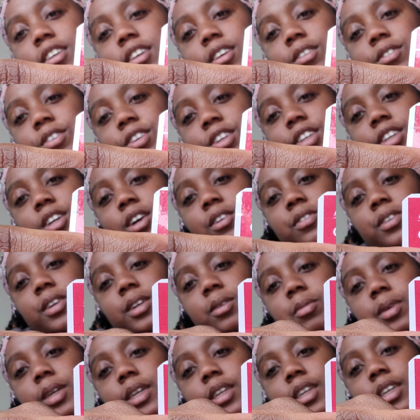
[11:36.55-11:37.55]
Just covering
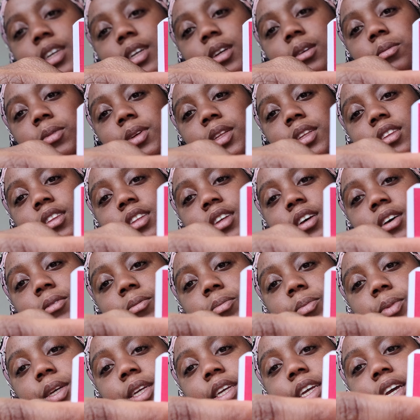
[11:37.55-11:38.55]
my name and stuff.
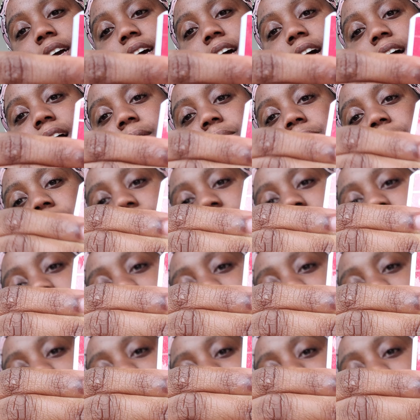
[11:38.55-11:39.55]
But yeah, I made it
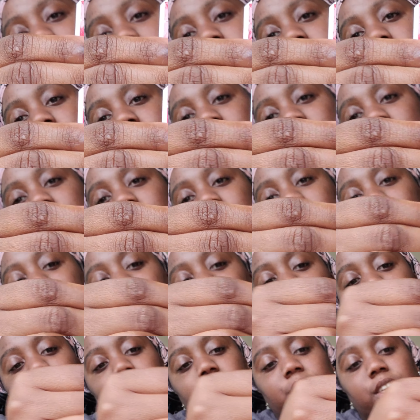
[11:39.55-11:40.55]
with tape.
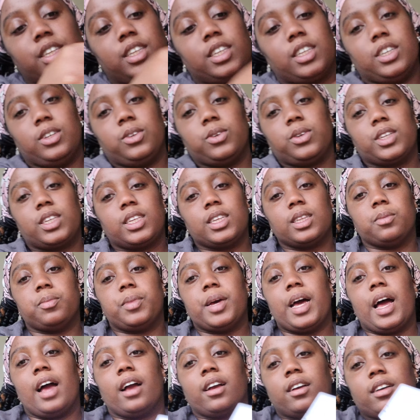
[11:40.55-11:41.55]
As you can see the
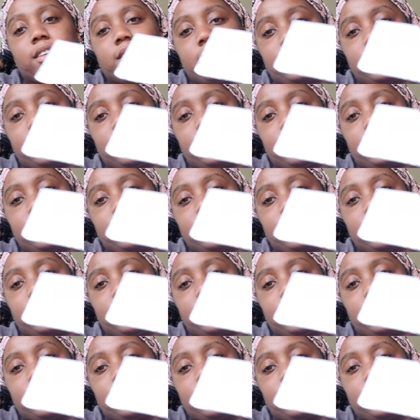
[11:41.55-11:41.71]
back because